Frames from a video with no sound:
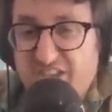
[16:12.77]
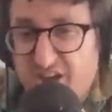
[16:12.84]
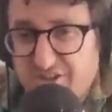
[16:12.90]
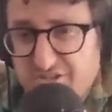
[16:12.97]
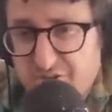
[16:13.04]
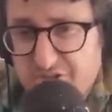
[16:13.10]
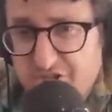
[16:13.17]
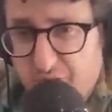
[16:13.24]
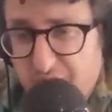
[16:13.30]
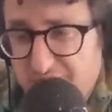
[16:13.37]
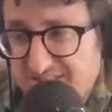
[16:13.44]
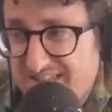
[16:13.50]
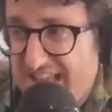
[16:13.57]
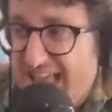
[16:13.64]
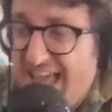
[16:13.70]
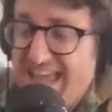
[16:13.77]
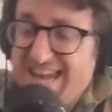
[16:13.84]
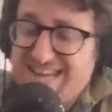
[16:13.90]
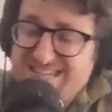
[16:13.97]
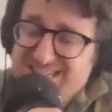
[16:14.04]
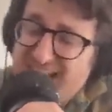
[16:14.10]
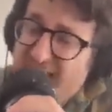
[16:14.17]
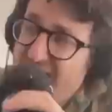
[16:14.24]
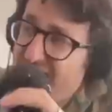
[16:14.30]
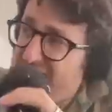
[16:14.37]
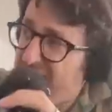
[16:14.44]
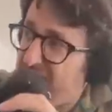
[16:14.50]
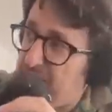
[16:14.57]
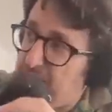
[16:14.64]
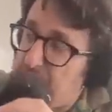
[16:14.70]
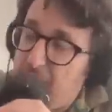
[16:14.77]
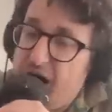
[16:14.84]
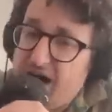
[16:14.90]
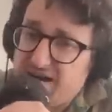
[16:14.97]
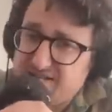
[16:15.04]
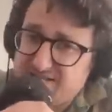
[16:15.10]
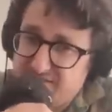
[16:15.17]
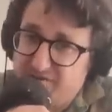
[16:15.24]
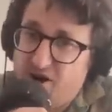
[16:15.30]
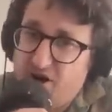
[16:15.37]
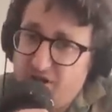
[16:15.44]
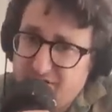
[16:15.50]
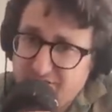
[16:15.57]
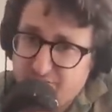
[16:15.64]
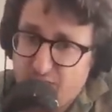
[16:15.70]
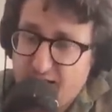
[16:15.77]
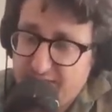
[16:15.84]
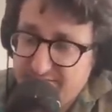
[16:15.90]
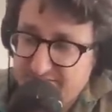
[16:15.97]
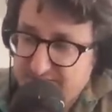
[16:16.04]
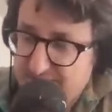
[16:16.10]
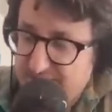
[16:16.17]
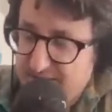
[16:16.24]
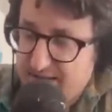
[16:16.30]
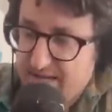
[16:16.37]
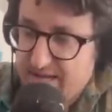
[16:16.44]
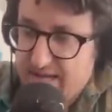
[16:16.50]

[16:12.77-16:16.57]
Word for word: They also showed us an entire box of hard drives.